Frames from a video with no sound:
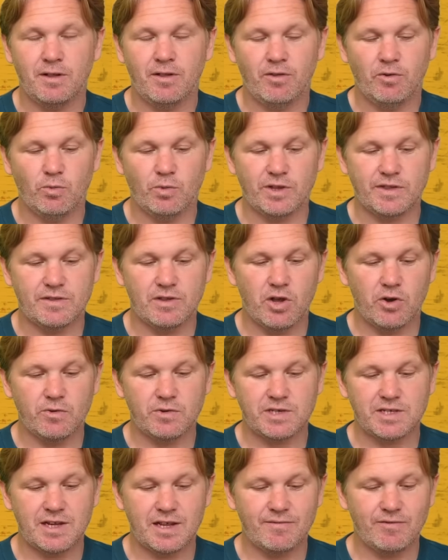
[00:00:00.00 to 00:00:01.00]
with no
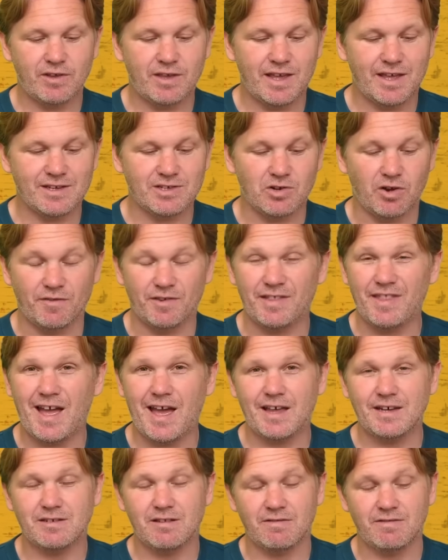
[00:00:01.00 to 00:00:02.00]
Stephen Kitsoff. And
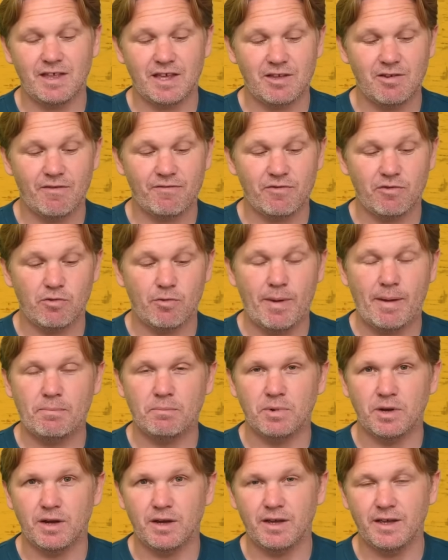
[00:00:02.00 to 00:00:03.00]
that is the thing you have to
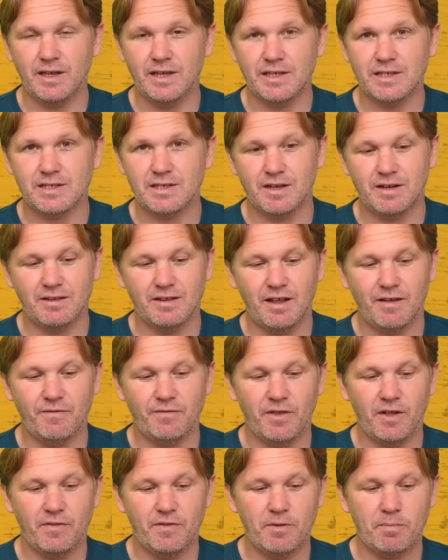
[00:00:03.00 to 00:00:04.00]
remember, is that
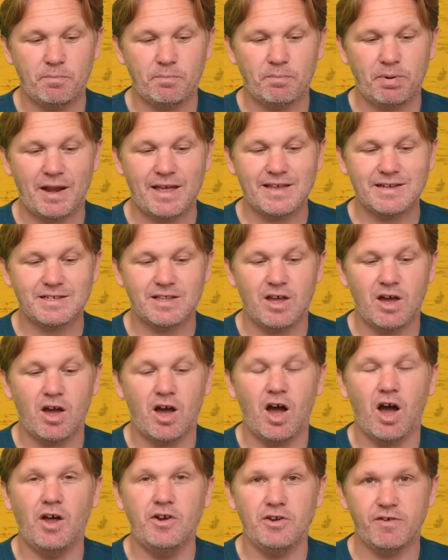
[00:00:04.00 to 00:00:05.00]
the players that are
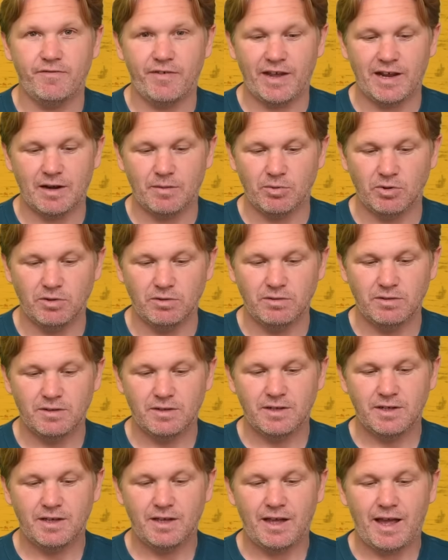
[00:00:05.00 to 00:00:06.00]
unavailable
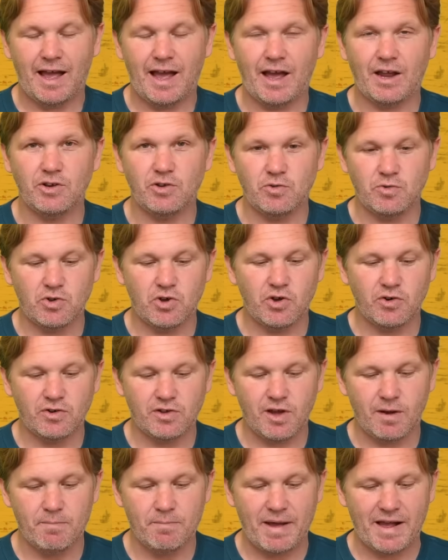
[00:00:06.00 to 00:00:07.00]
and who could
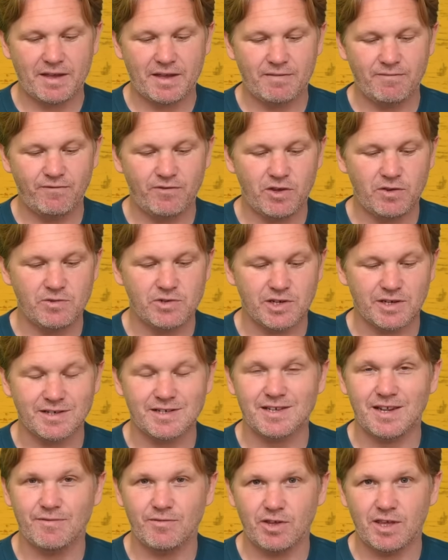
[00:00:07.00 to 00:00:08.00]
come back in future,
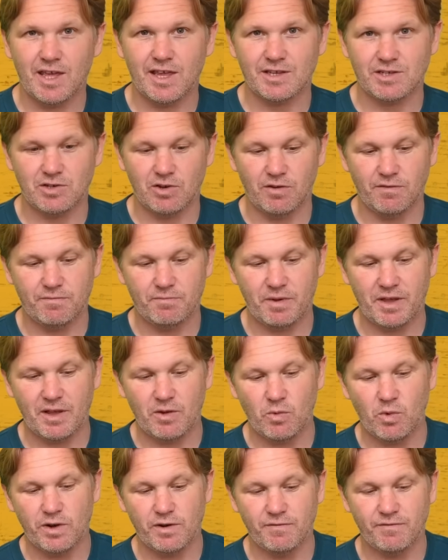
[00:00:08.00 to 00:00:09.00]
Stephen Kitsoff being
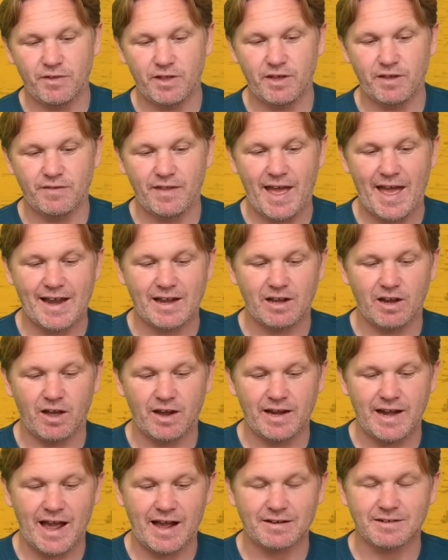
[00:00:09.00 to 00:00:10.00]
one of the
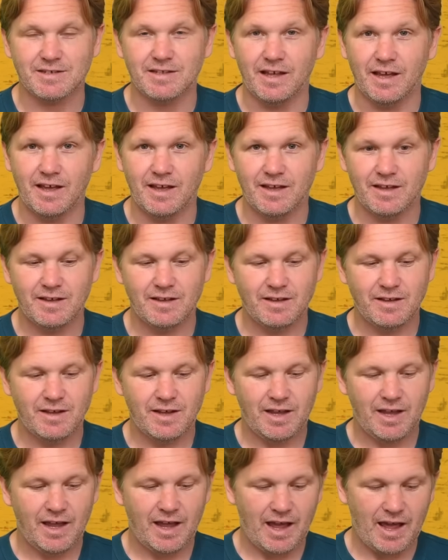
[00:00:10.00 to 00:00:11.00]
headline acts there.
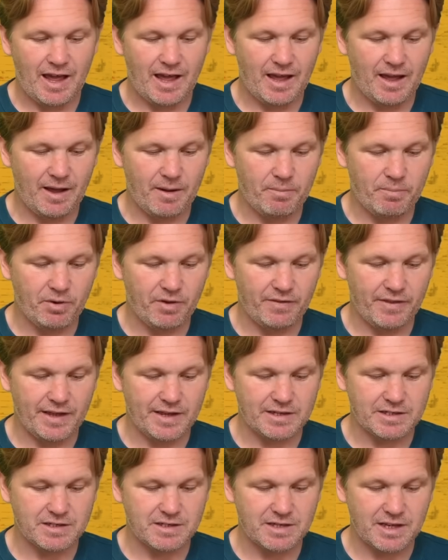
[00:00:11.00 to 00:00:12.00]
But
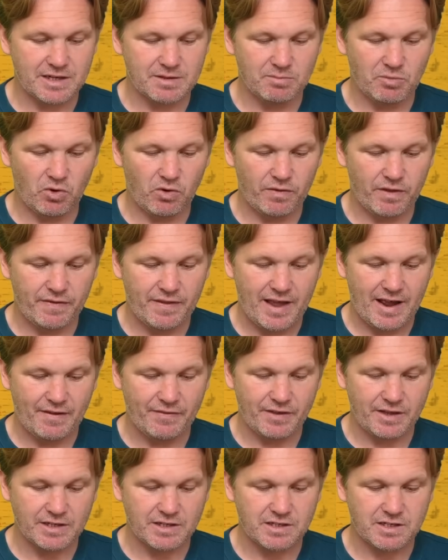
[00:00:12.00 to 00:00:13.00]
there's more than that.
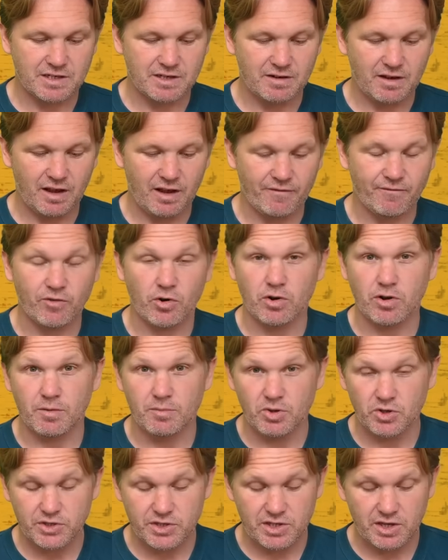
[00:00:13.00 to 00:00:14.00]
There's Franco
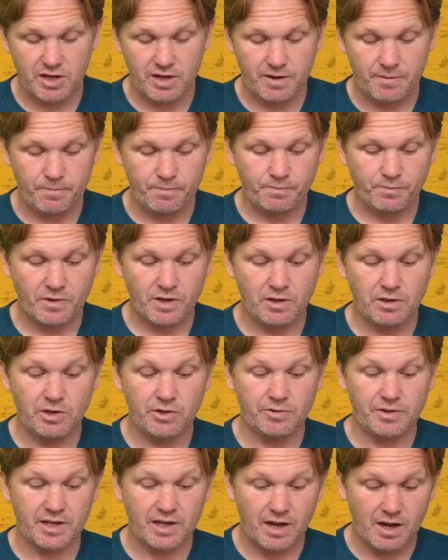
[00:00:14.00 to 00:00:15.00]
Mostert, Lou
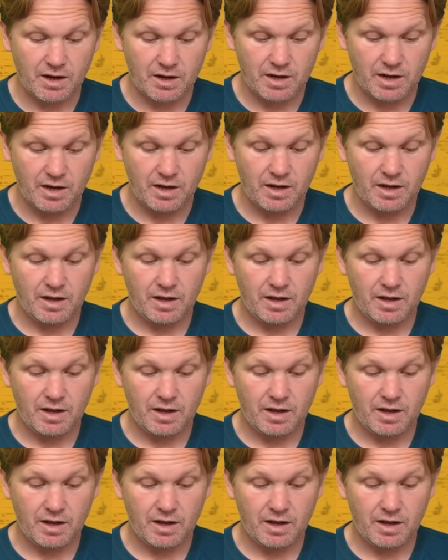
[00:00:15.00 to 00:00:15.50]
Diaka.